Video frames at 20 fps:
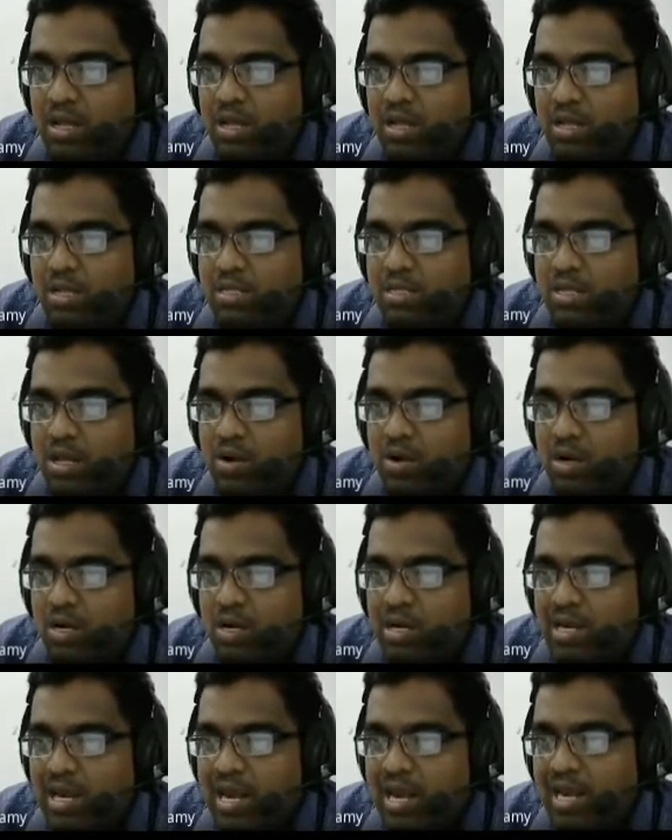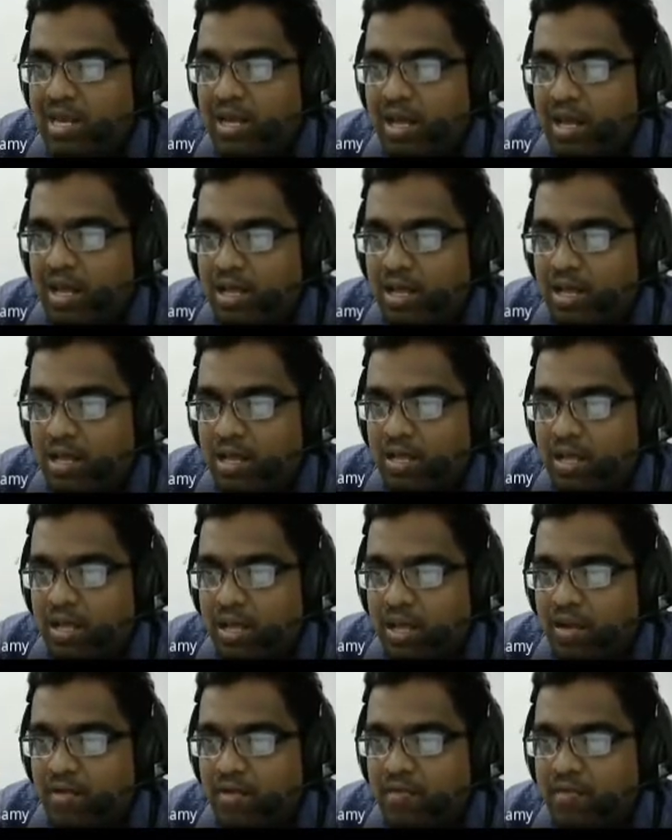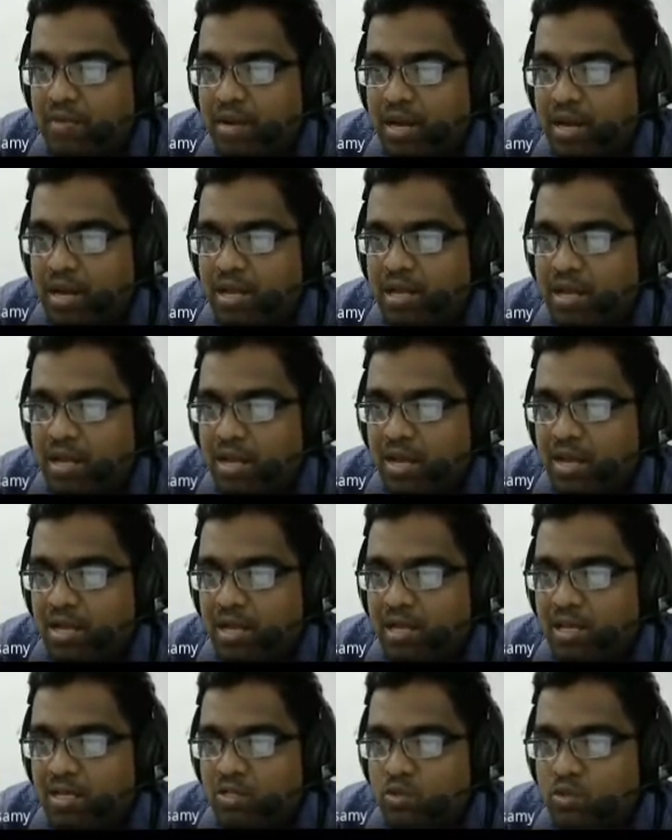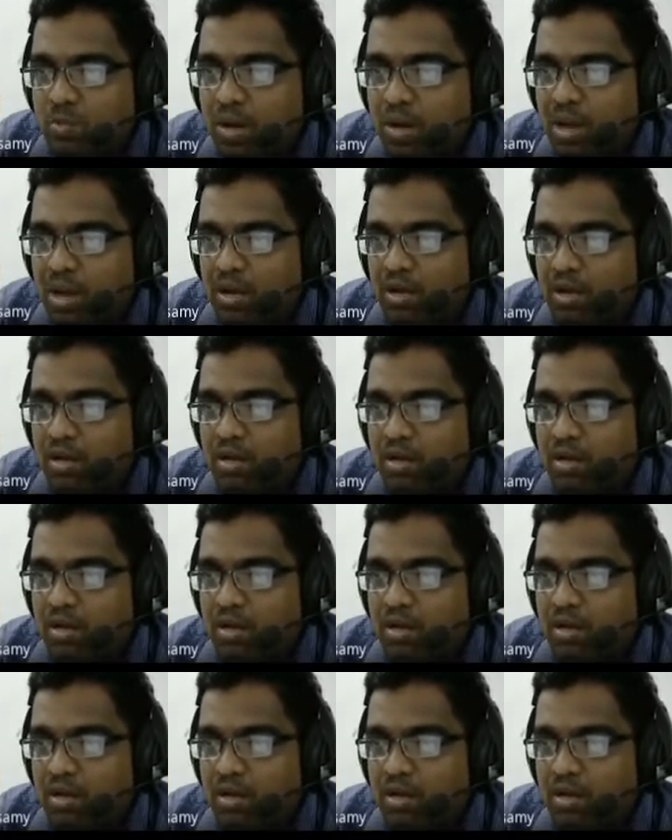is equal to theta if theta is small.